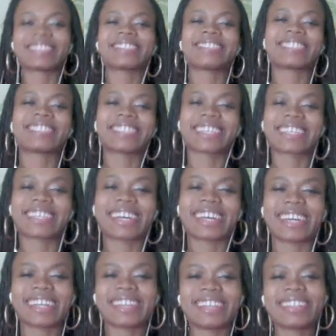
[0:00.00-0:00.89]
Like
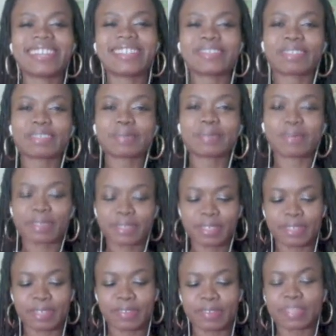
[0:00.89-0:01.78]
that. Whisper your
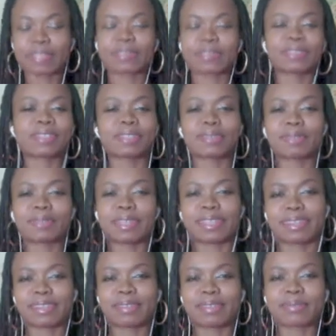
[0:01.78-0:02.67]
secrets or say them out
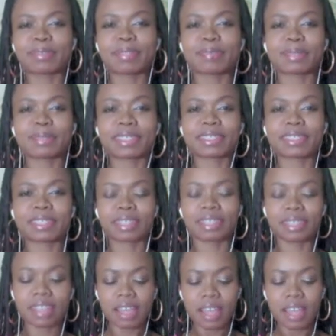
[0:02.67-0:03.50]
loud. I'm just being silly.